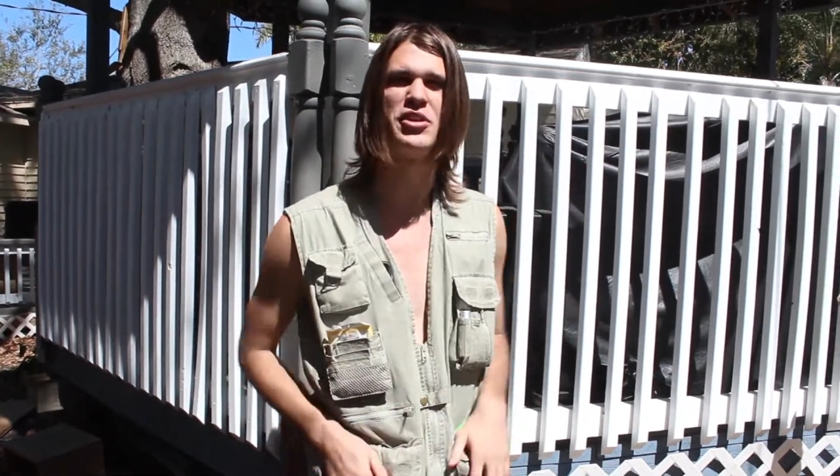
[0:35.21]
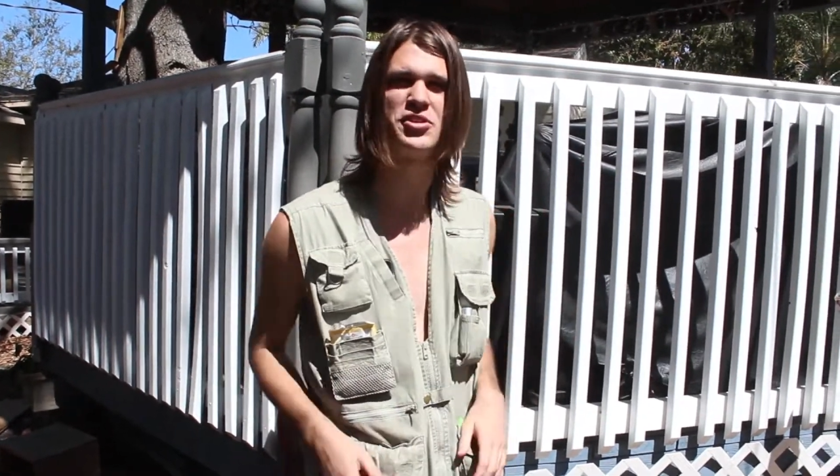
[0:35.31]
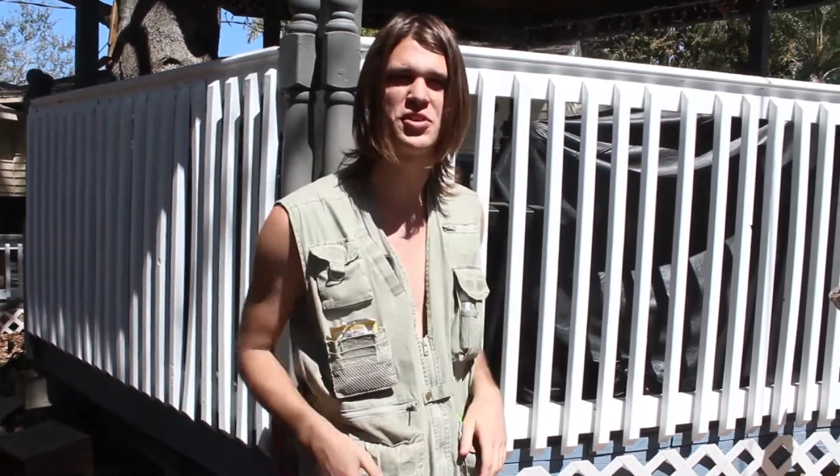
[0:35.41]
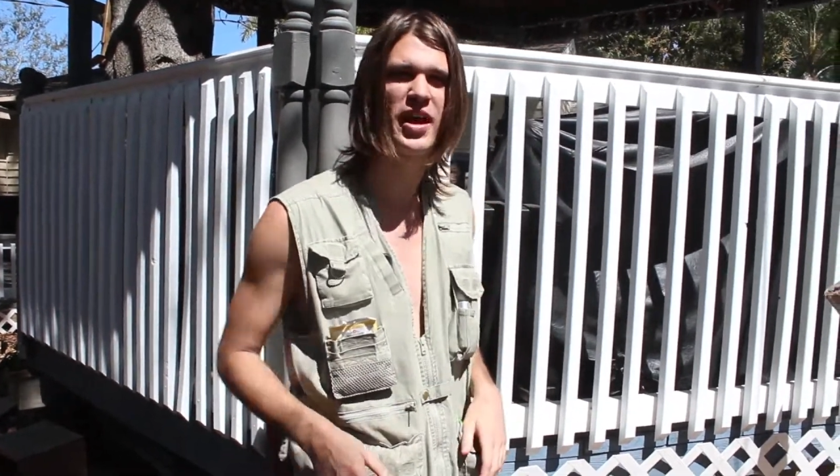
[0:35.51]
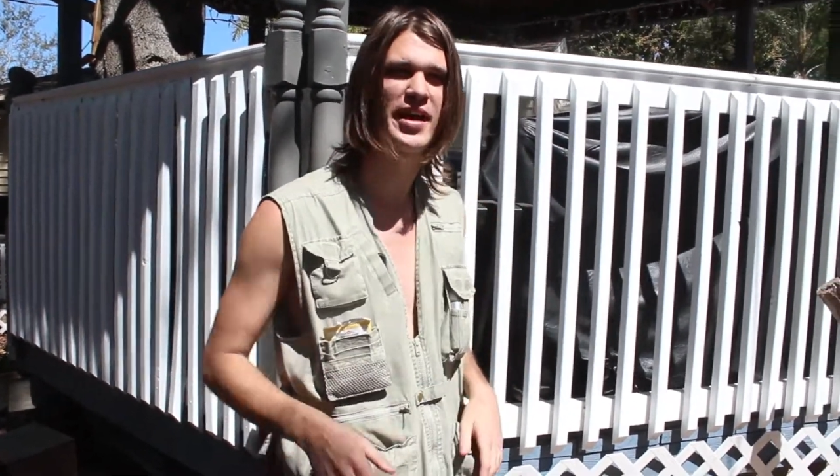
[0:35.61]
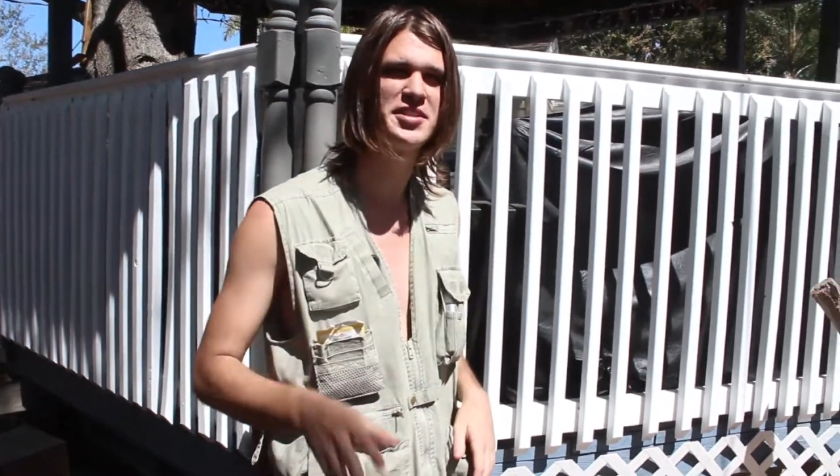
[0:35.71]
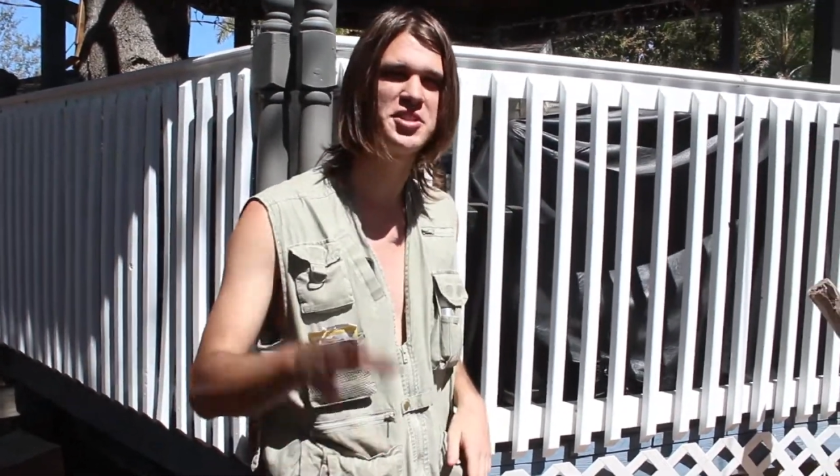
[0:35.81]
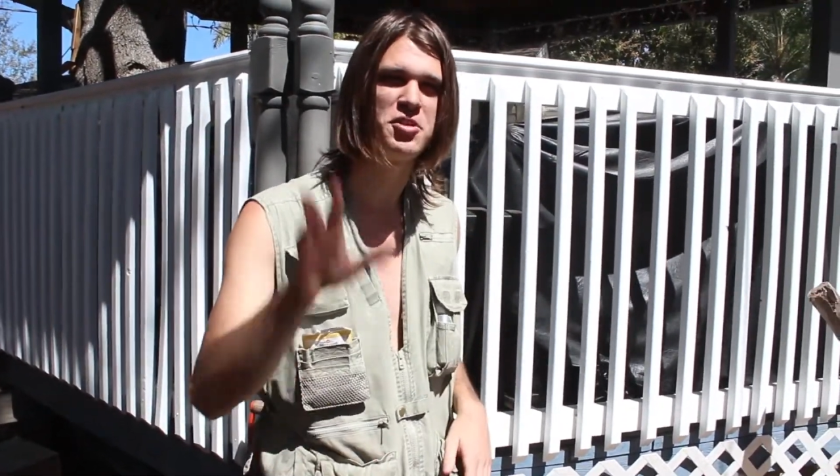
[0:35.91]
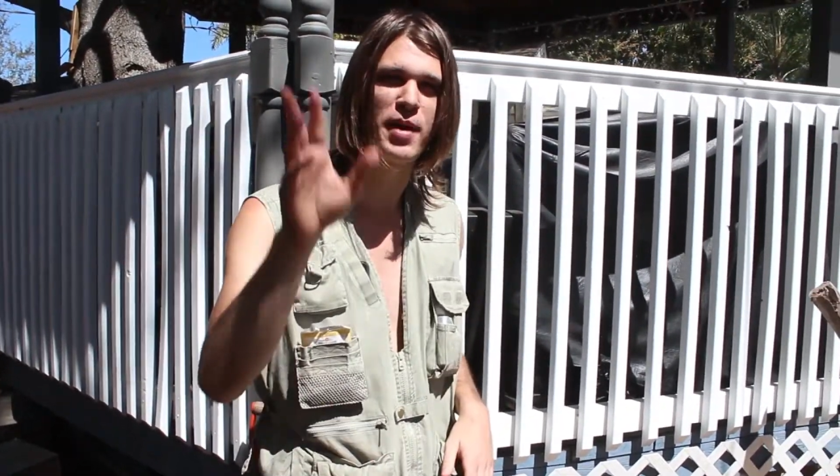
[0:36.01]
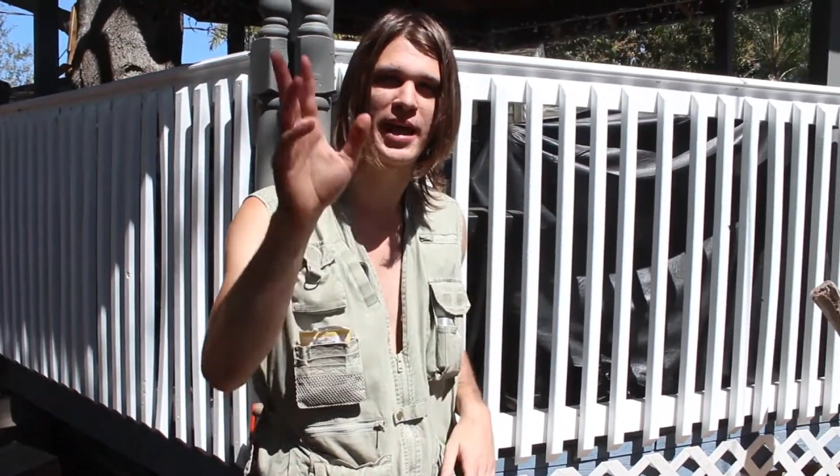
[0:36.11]
introduce you guys
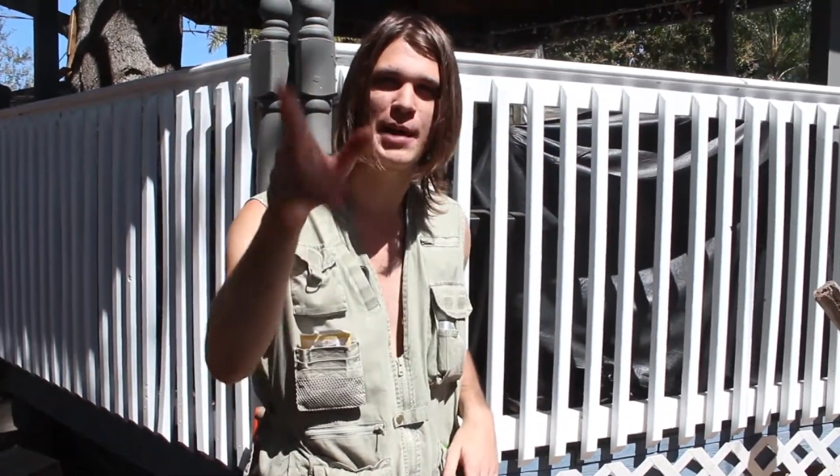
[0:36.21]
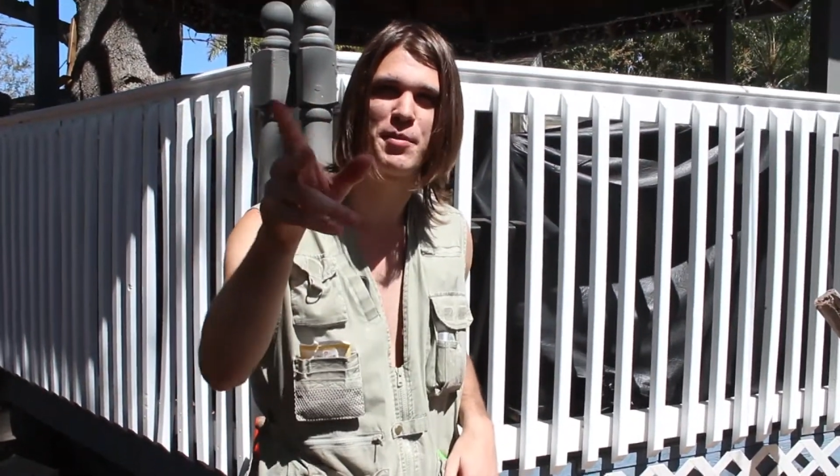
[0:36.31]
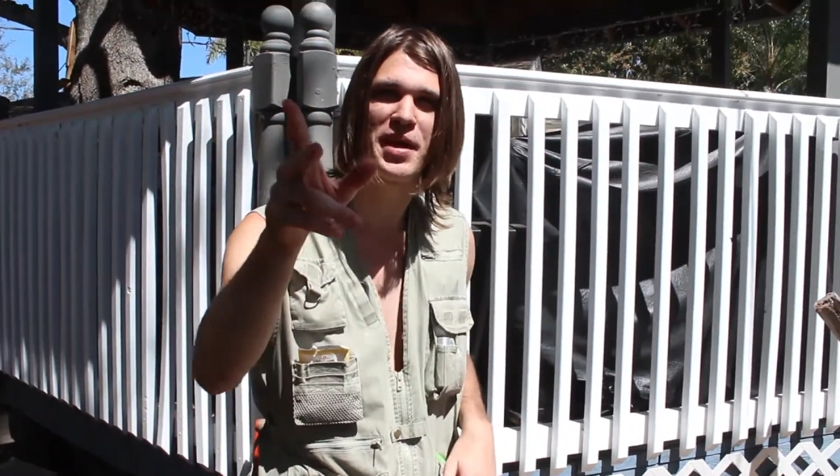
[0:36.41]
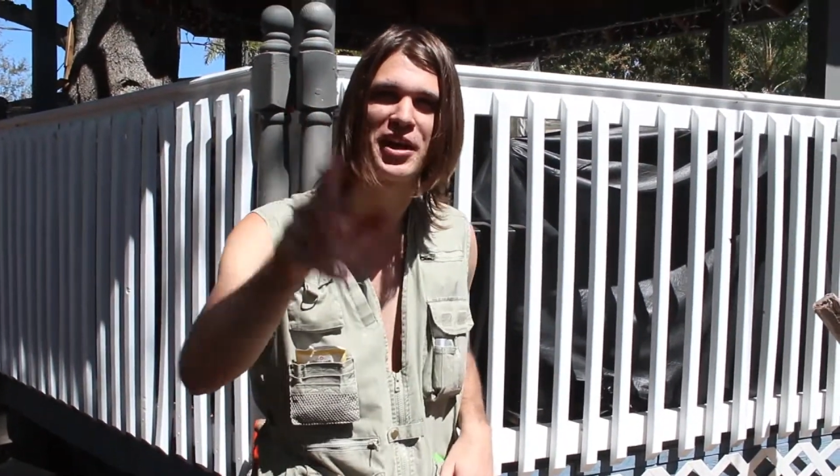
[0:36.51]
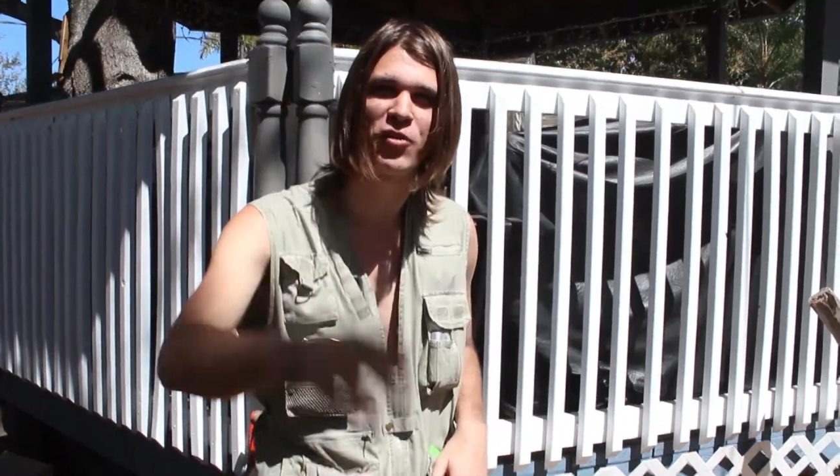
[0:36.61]
to my cameraman,